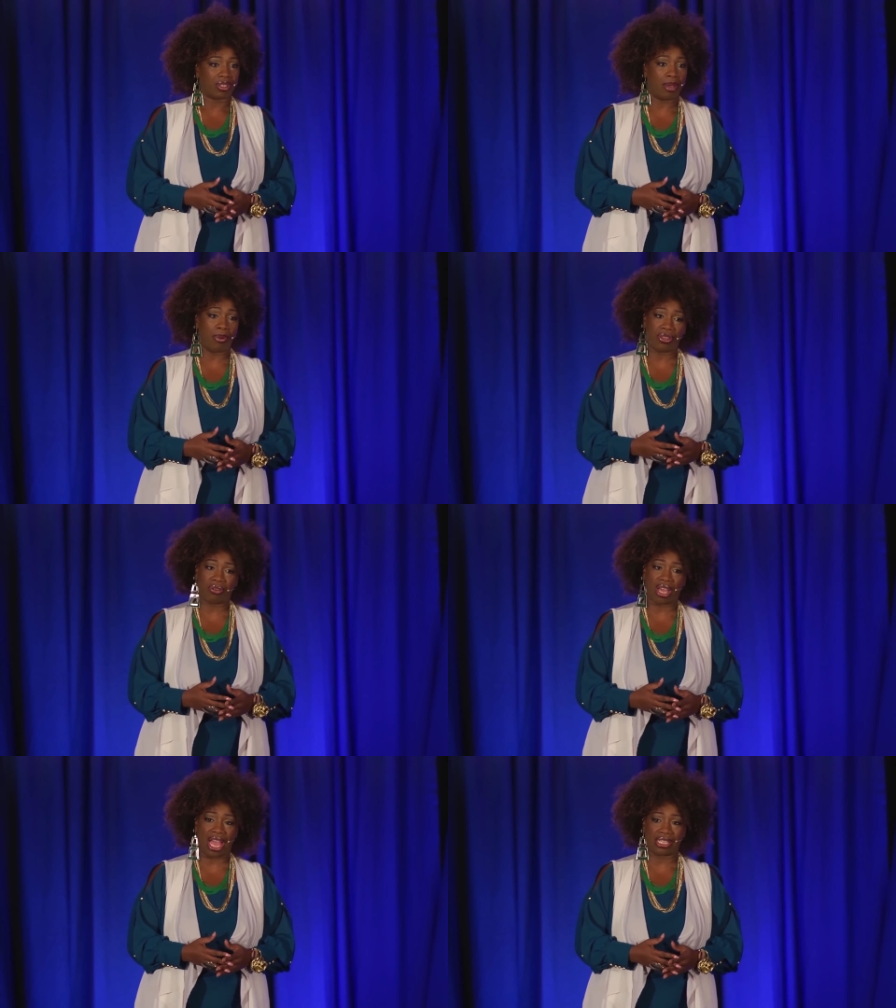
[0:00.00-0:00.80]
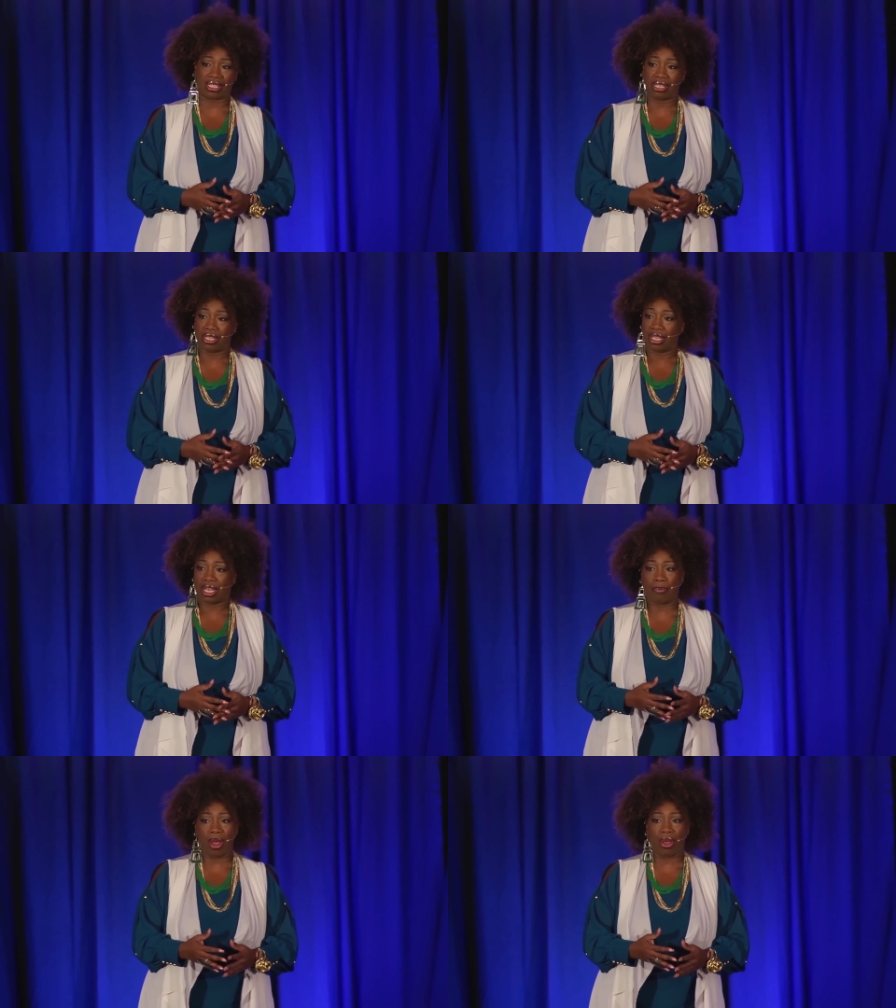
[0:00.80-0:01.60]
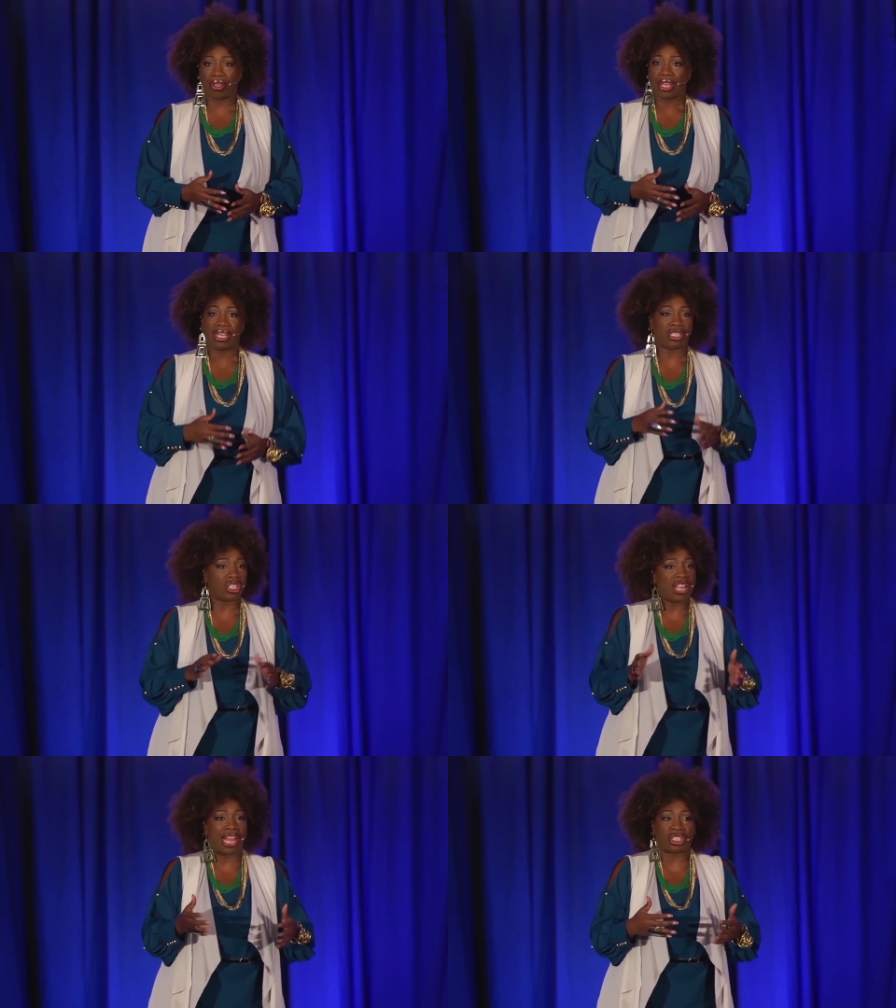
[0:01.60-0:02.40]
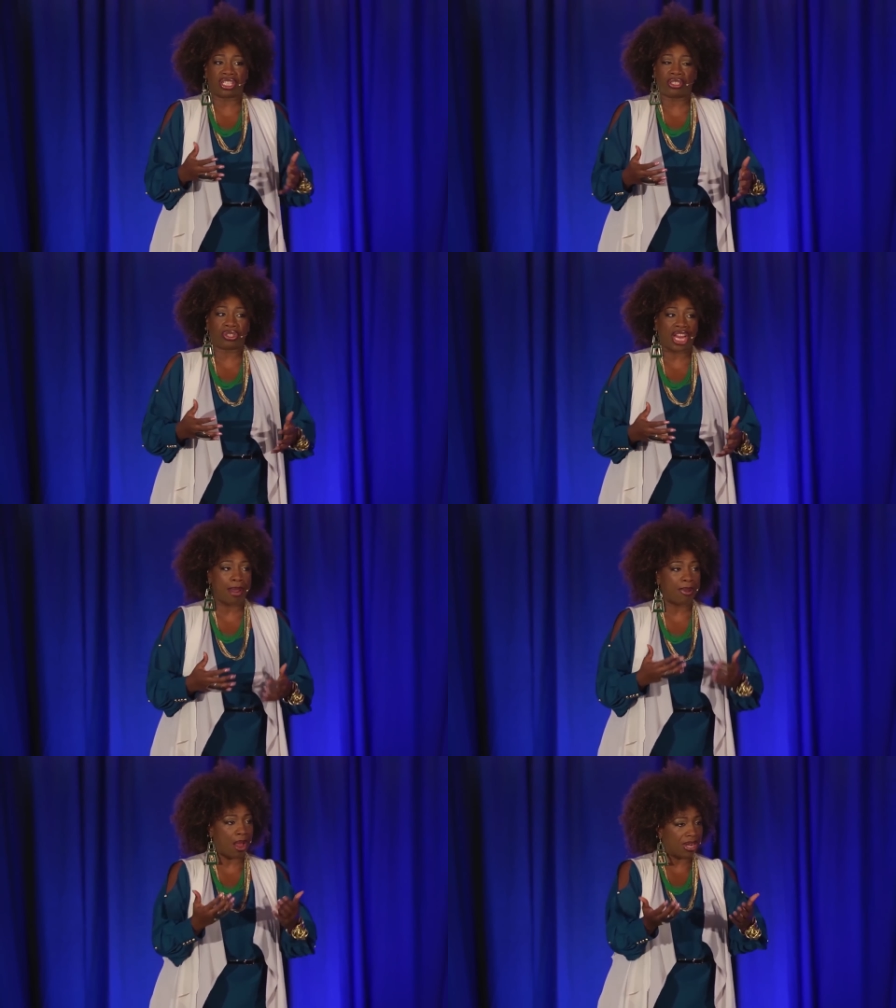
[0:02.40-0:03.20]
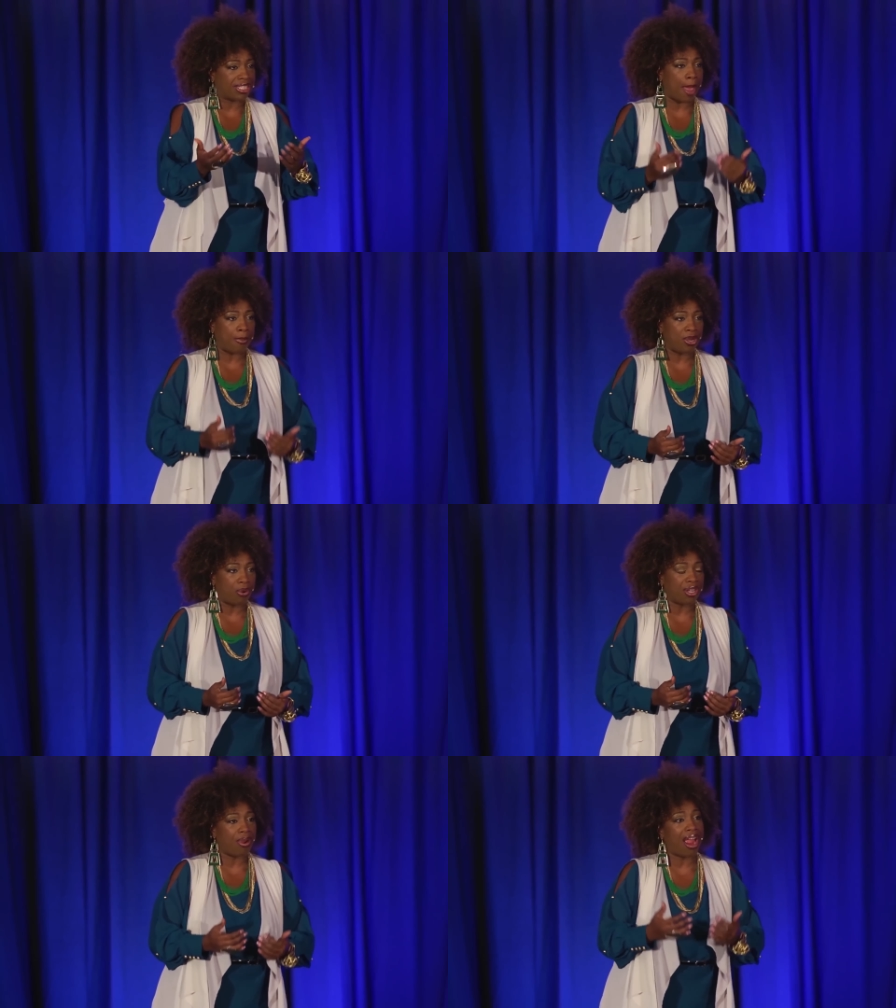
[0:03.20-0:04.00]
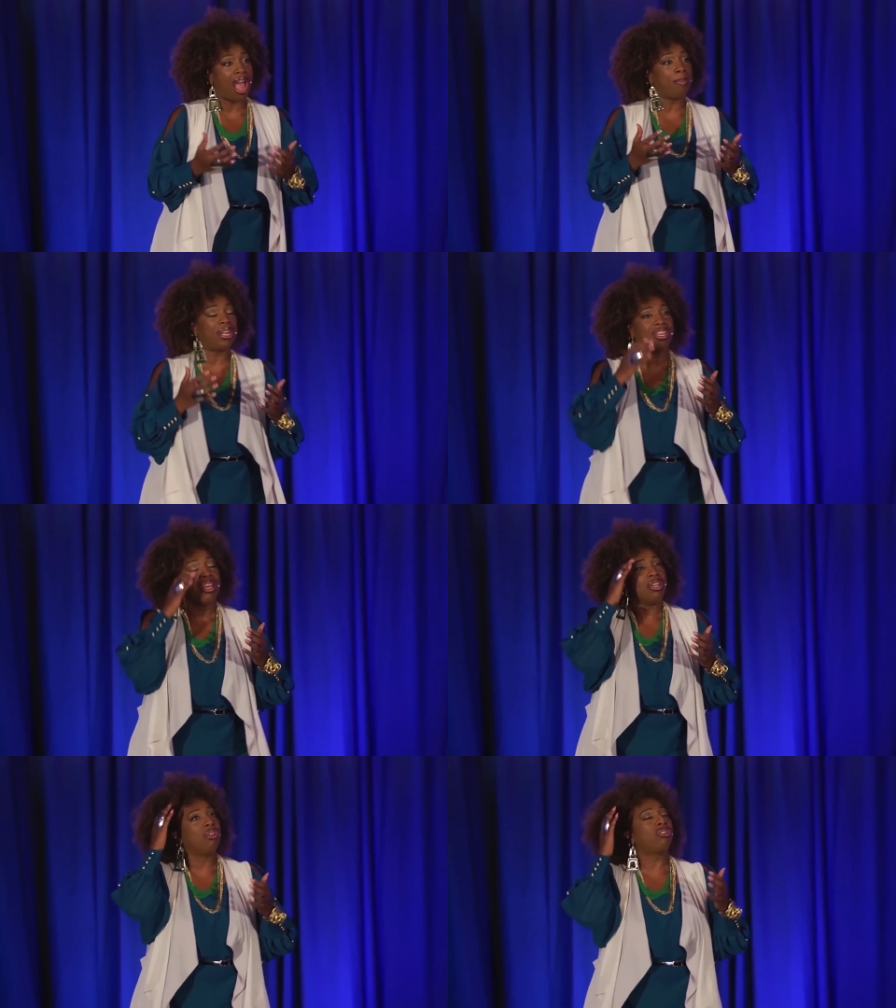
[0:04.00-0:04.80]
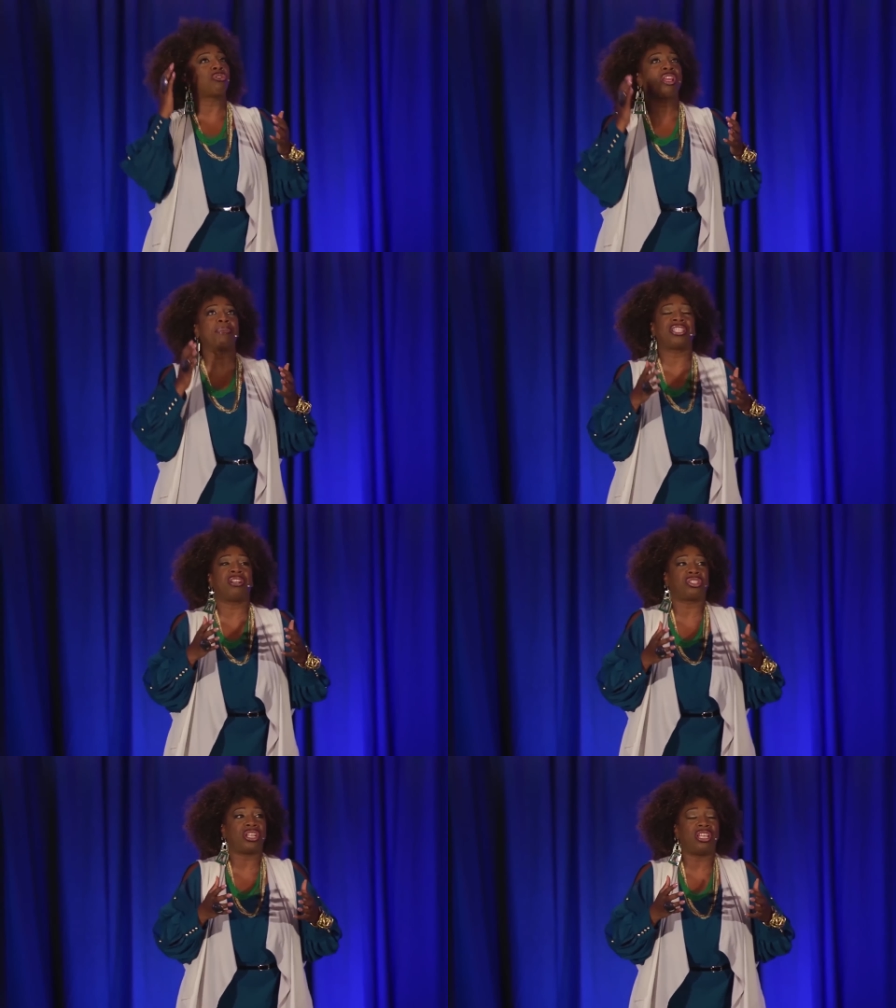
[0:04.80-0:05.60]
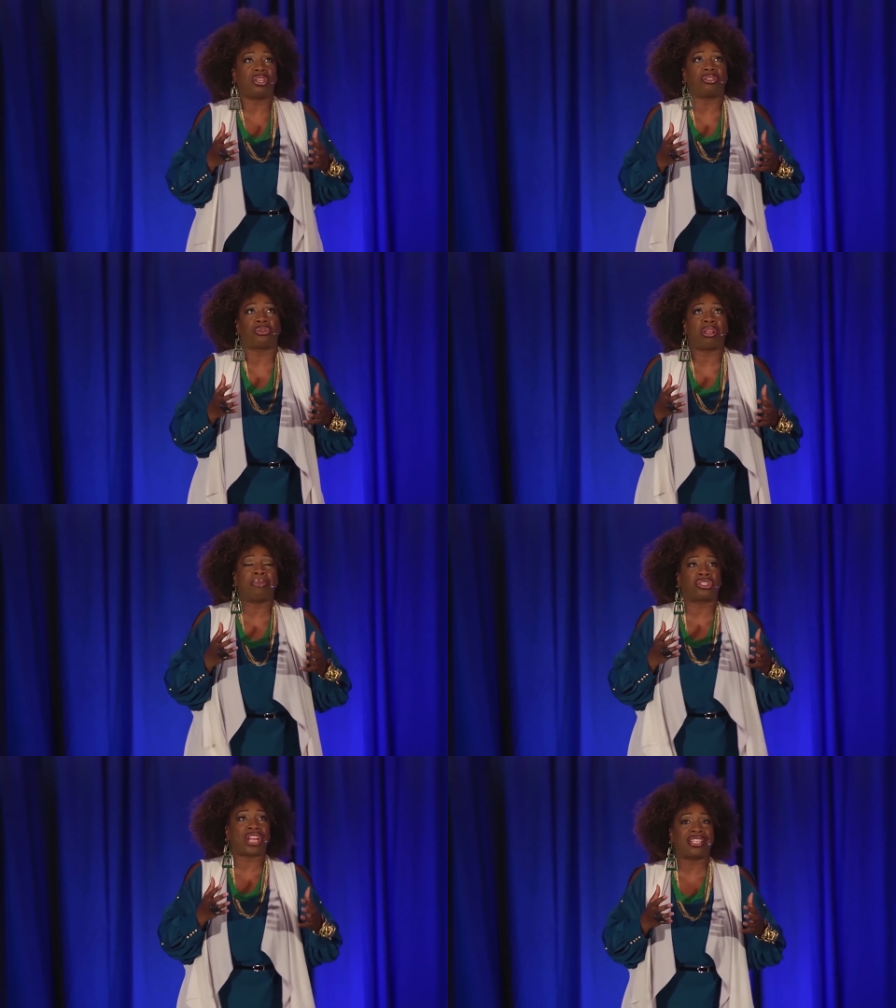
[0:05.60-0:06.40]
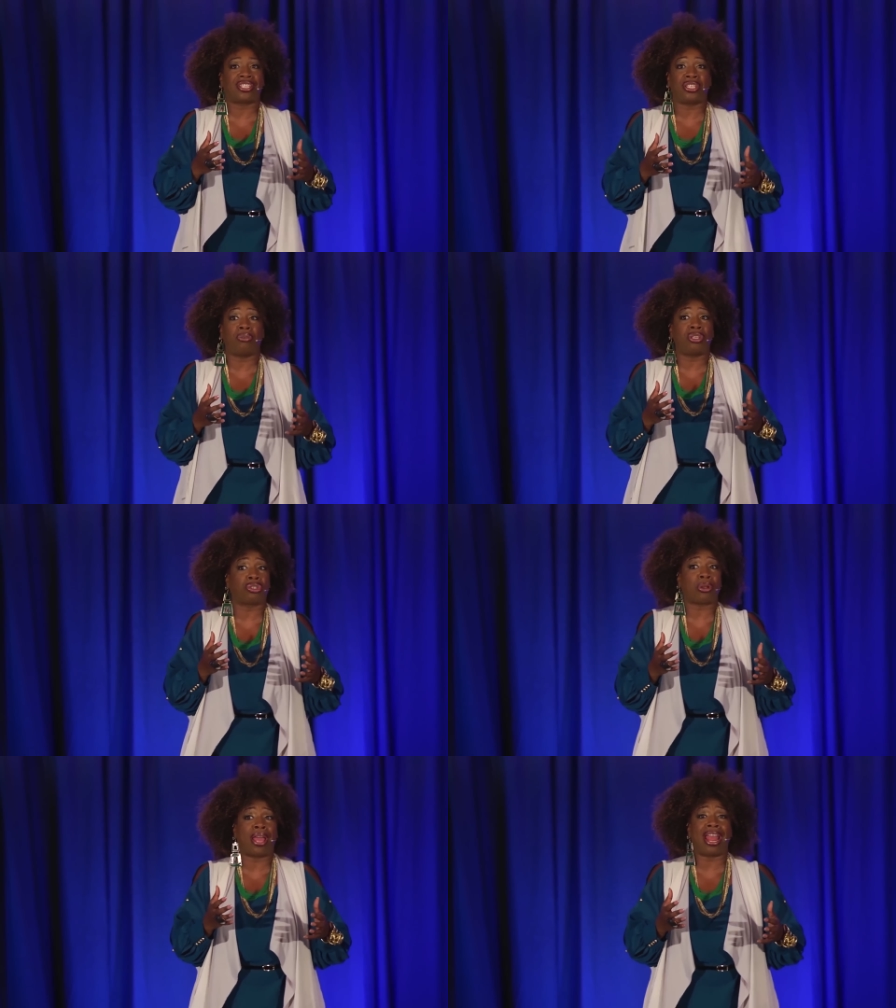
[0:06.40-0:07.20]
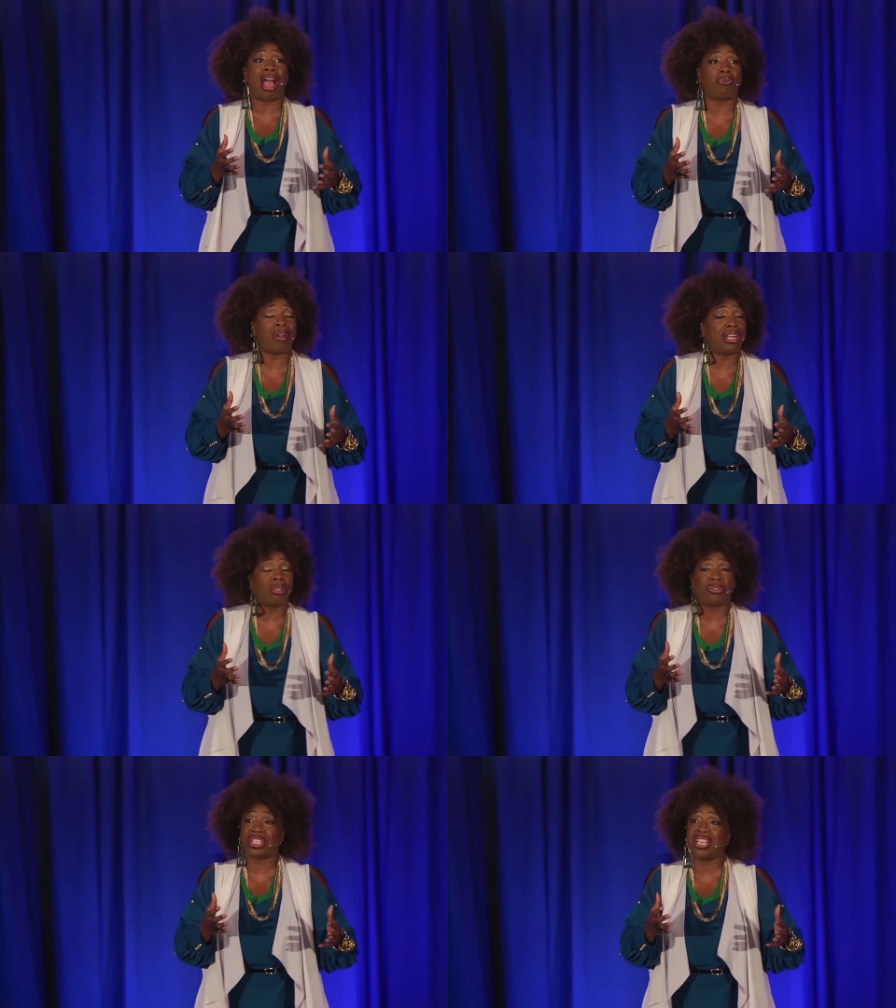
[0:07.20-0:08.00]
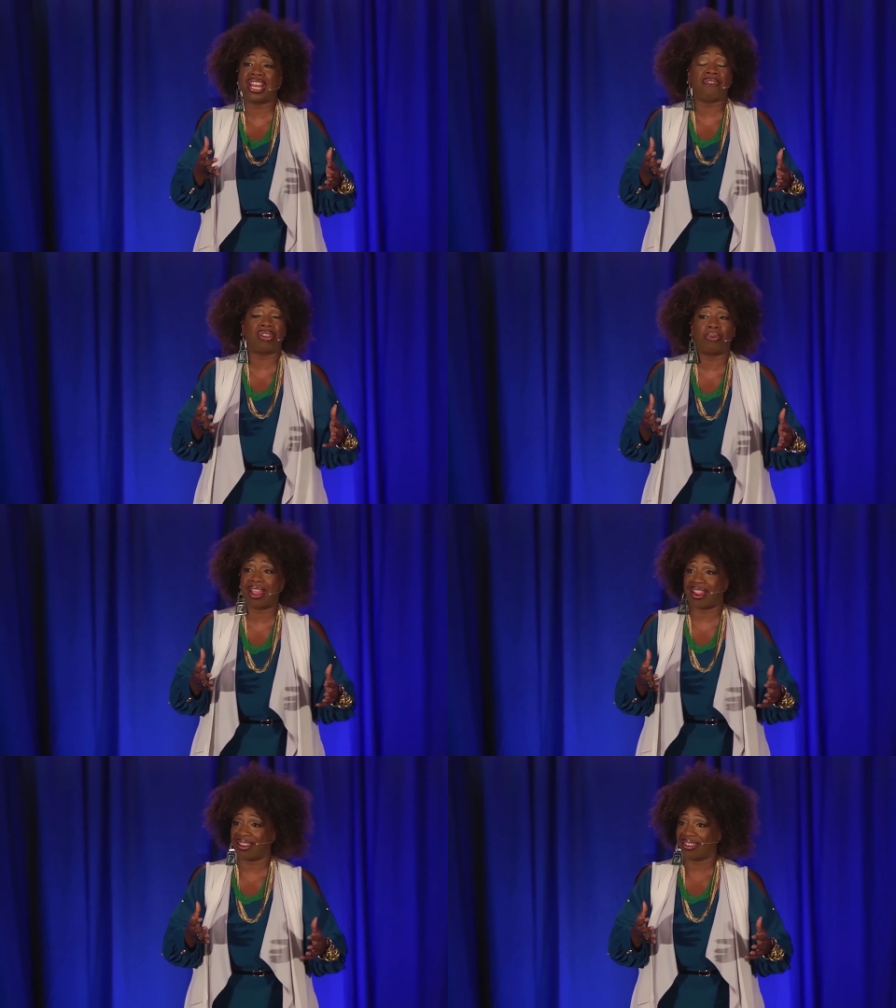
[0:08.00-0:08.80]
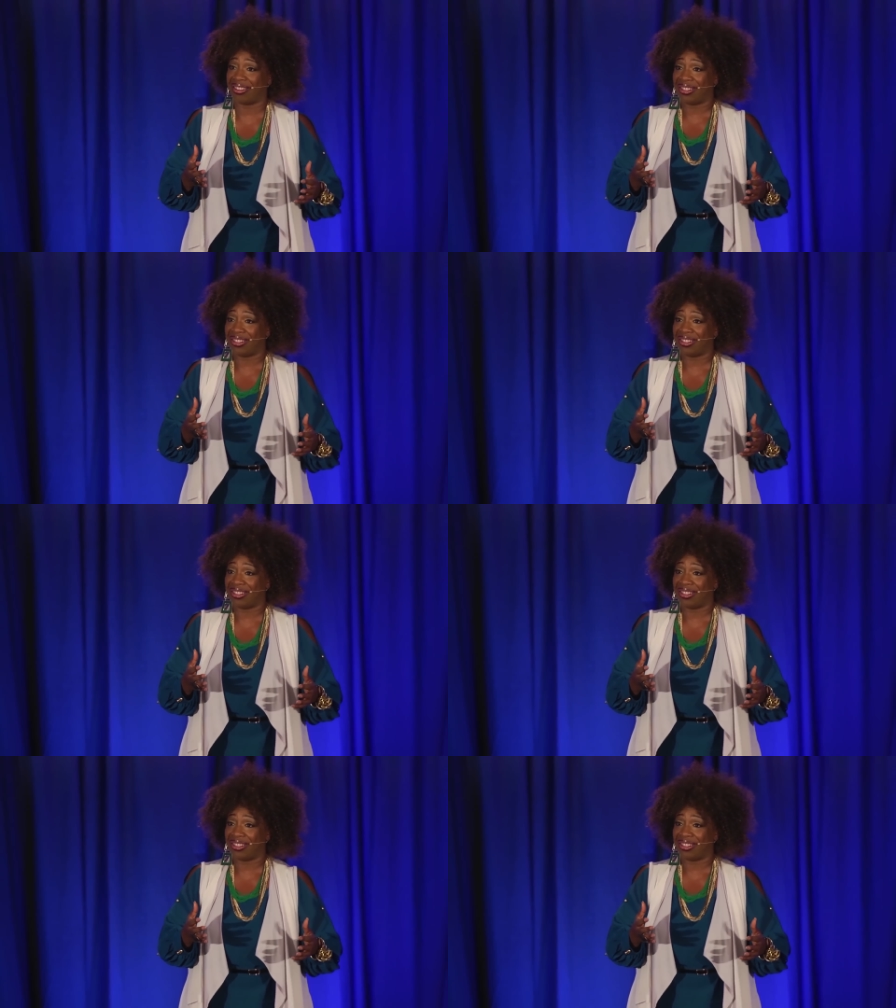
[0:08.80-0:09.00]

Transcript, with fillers: Come on, you guys. Come on. This is not just entertainment. I want to tap into where you are. How many, your dream is, your dream is chasing you, and you're trying to outrun it? You see it everywhere.